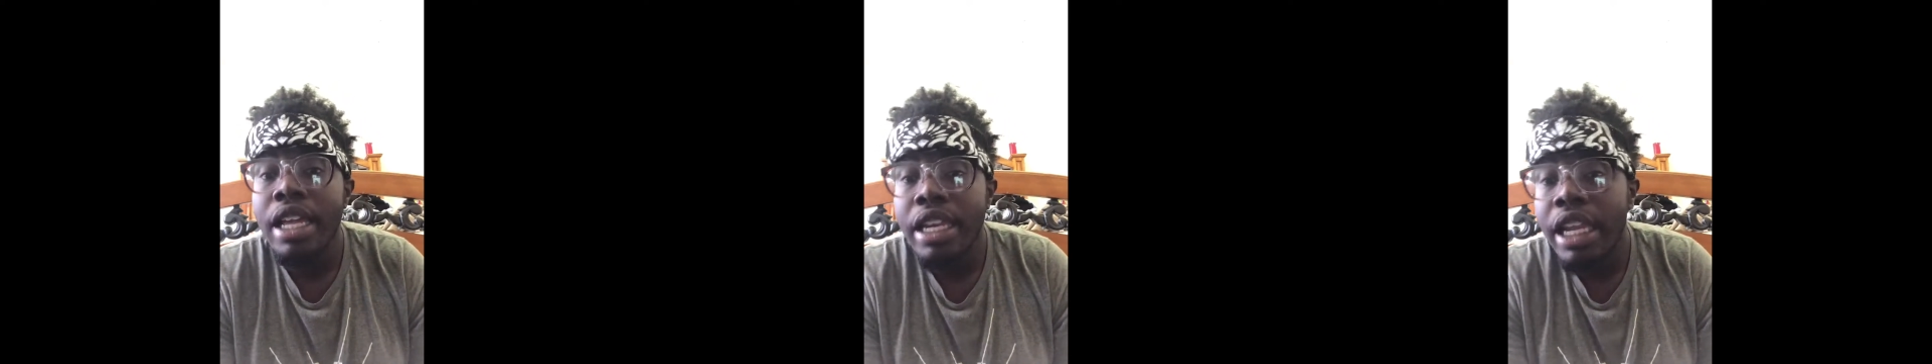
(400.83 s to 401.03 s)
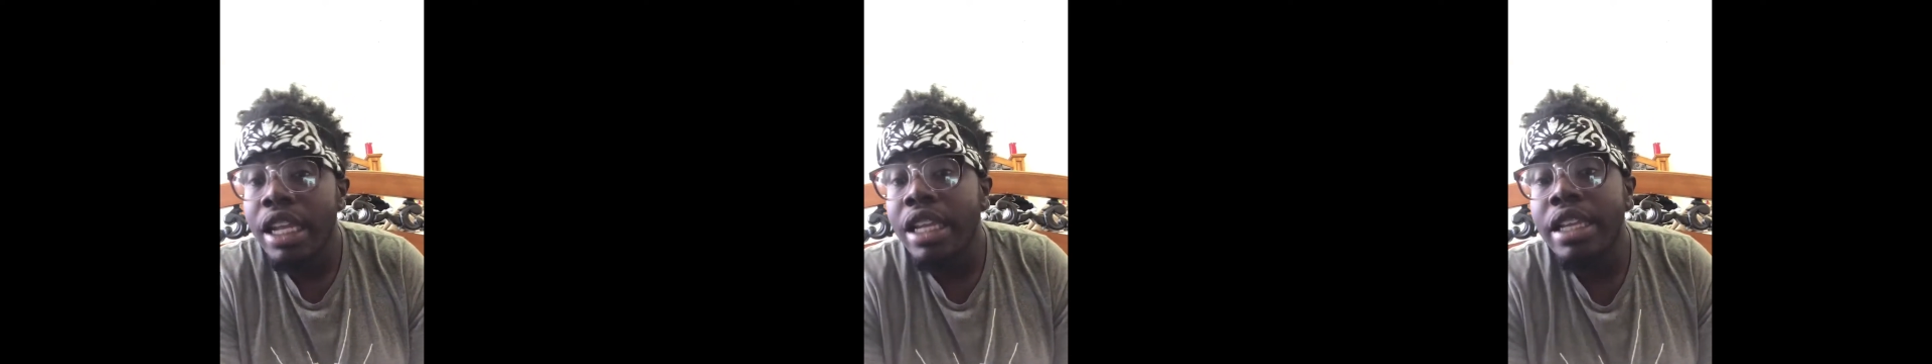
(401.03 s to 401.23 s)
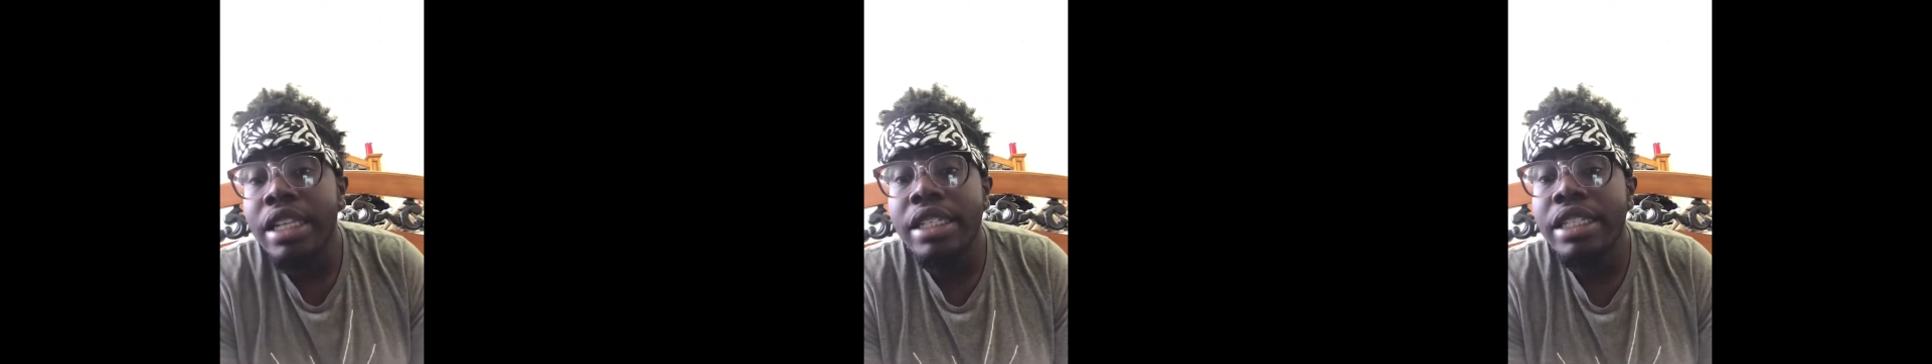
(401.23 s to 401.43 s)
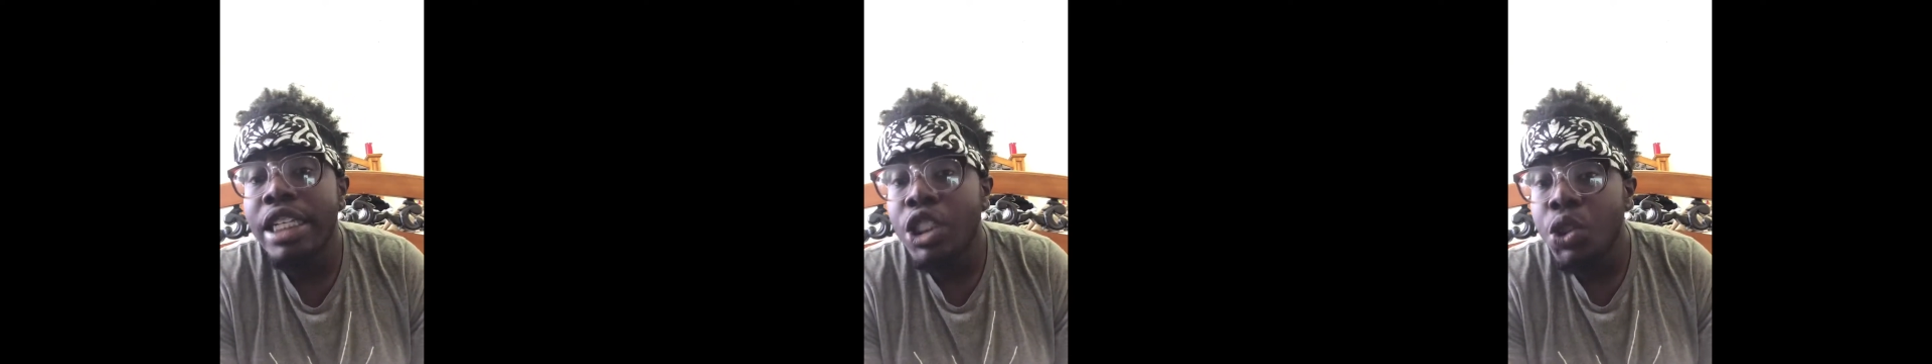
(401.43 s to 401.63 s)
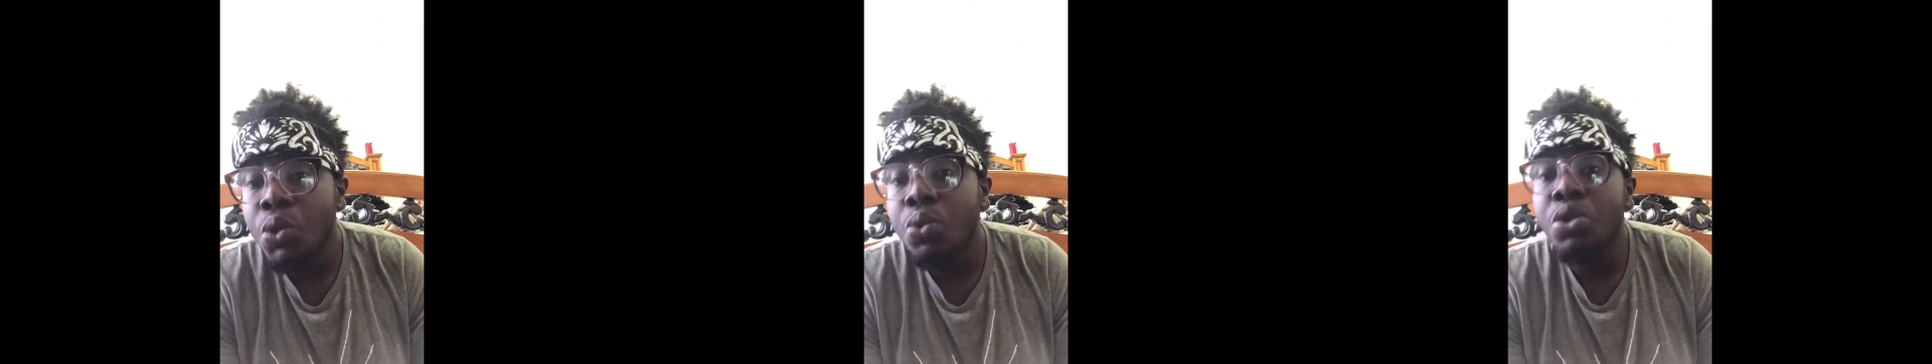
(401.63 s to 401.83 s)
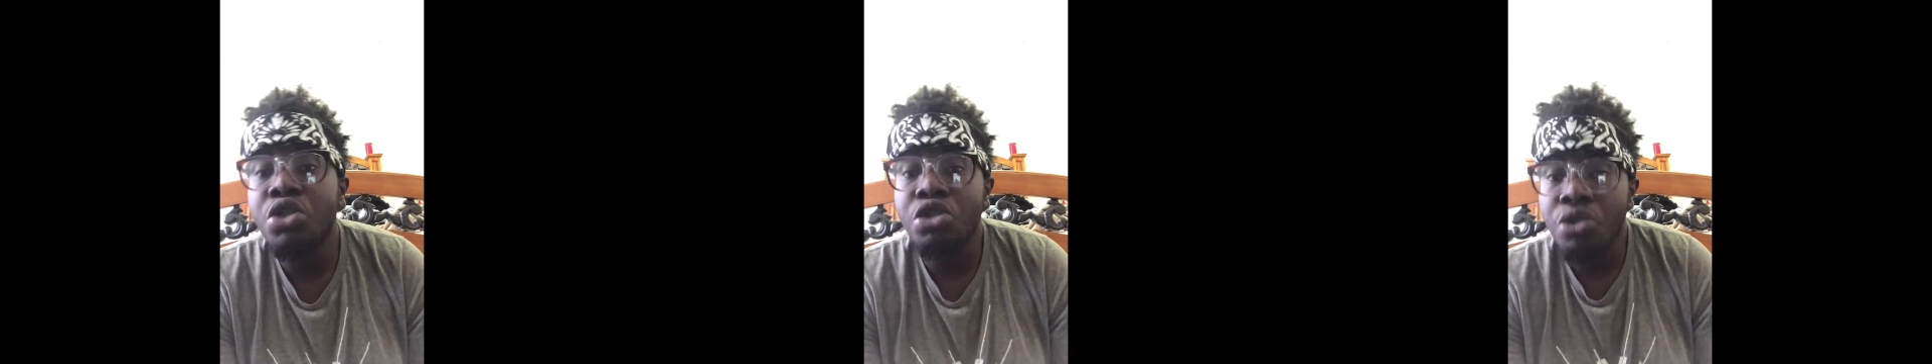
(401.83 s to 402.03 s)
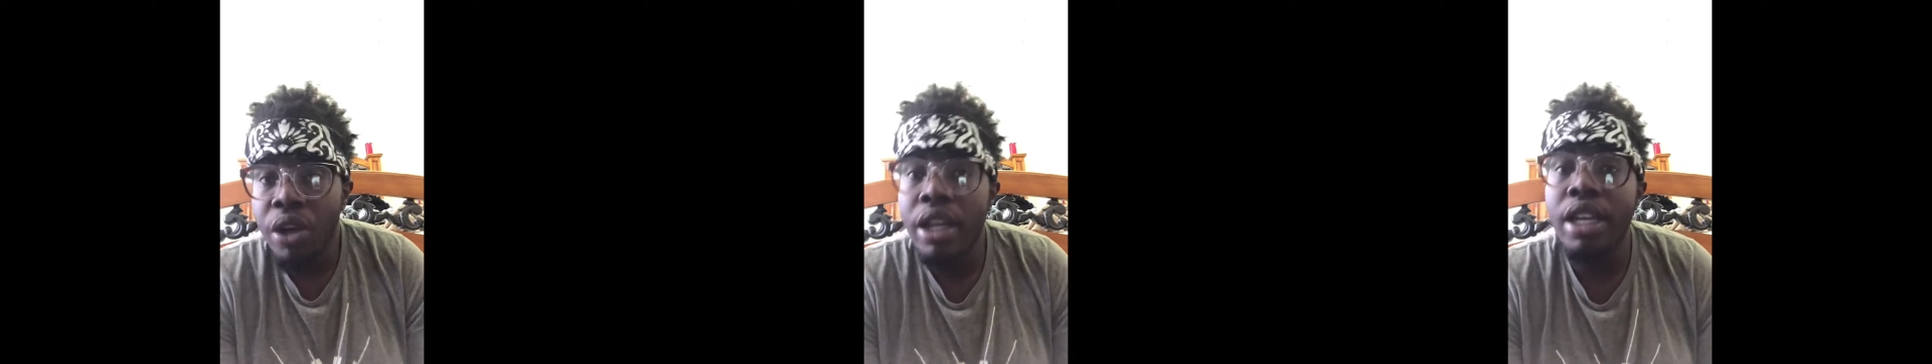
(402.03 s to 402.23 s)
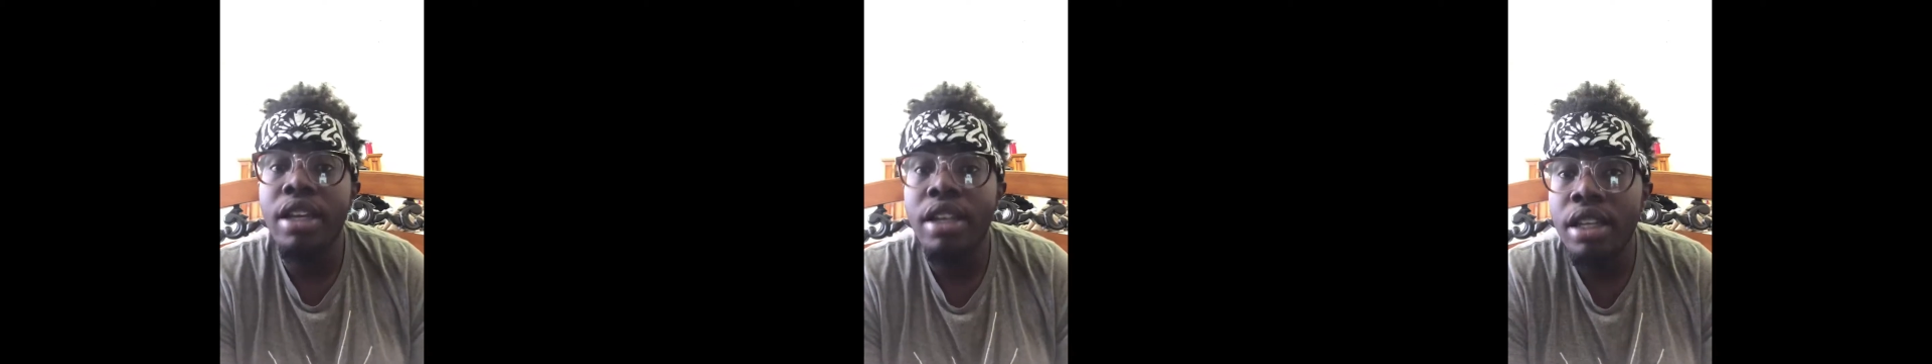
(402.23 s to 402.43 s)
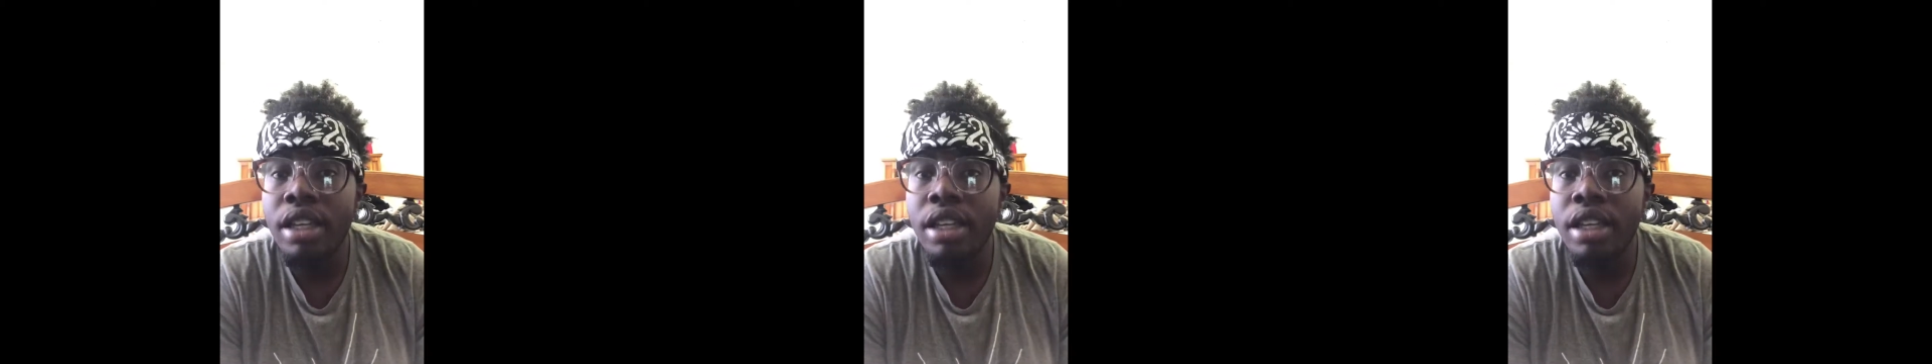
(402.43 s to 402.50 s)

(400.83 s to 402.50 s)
They seen that you was ready.